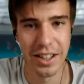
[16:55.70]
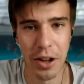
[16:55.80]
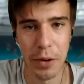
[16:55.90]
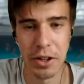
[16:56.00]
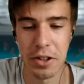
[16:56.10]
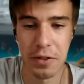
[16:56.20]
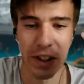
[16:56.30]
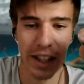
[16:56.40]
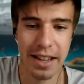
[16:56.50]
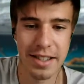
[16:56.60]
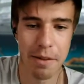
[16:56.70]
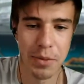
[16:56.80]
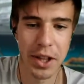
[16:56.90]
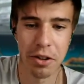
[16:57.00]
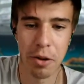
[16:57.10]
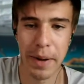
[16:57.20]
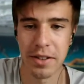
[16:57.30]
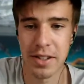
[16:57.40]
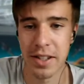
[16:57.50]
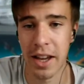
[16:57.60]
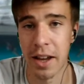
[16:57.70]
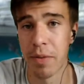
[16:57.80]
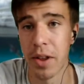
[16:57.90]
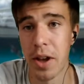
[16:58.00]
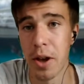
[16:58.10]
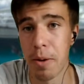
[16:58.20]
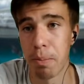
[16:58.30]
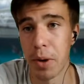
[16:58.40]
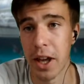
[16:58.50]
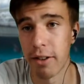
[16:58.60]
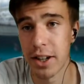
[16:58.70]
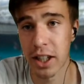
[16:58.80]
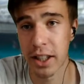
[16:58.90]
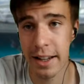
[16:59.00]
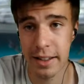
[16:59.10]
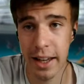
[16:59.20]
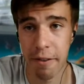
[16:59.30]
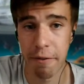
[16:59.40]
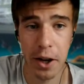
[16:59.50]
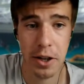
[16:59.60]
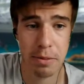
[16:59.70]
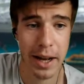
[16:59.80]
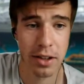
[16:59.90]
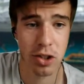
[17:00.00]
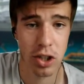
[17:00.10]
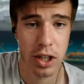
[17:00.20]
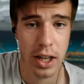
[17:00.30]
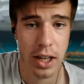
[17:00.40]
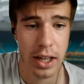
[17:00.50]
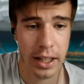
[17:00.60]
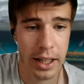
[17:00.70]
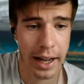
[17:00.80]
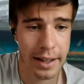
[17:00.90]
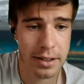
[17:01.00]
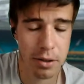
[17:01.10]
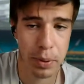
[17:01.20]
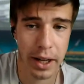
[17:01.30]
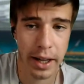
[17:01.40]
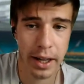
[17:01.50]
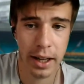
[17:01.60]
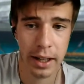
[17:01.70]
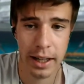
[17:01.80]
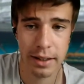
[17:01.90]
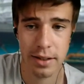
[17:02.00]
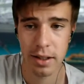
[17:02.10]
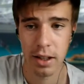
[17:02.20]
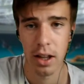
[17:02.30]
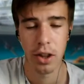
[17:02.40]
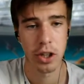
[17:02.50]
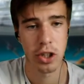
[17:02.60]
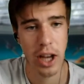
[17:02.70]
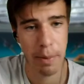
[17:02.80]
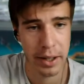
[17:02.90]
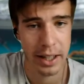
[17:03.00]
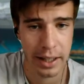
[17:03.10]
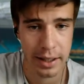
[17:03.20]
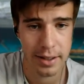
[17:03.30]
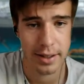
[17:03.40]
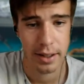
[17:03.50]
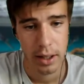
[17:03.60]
You know, when you just forget something you're about to say. But yeah, Richard Gasquet, first match, he had to play against the Japanese.